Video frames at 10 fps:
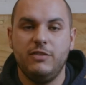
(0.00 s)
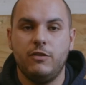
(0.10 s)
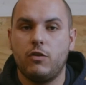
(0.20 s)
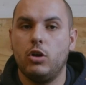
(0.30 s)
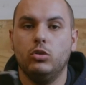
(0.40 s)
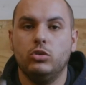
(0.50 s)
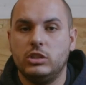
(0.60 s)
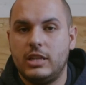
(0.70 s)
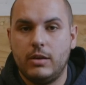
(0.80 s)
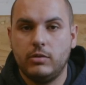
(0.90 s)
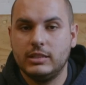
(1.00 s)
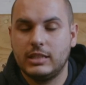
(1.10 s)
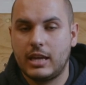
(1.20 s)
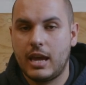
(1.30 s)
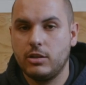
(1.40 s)
if you've got loads of downlights,
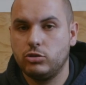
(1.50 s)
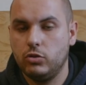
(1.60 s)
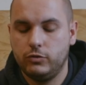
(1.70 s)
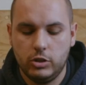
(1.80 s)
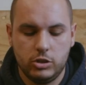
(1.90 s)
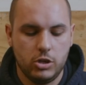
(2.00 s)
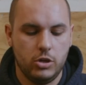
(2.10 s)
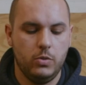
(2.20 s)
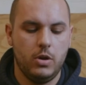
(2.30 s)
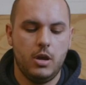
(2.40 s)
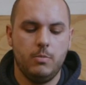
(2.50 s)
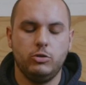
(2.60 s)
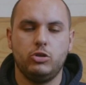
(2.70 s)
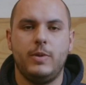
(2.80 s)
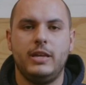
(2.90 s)
that kind of stuff to do.
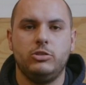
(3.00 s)
Just make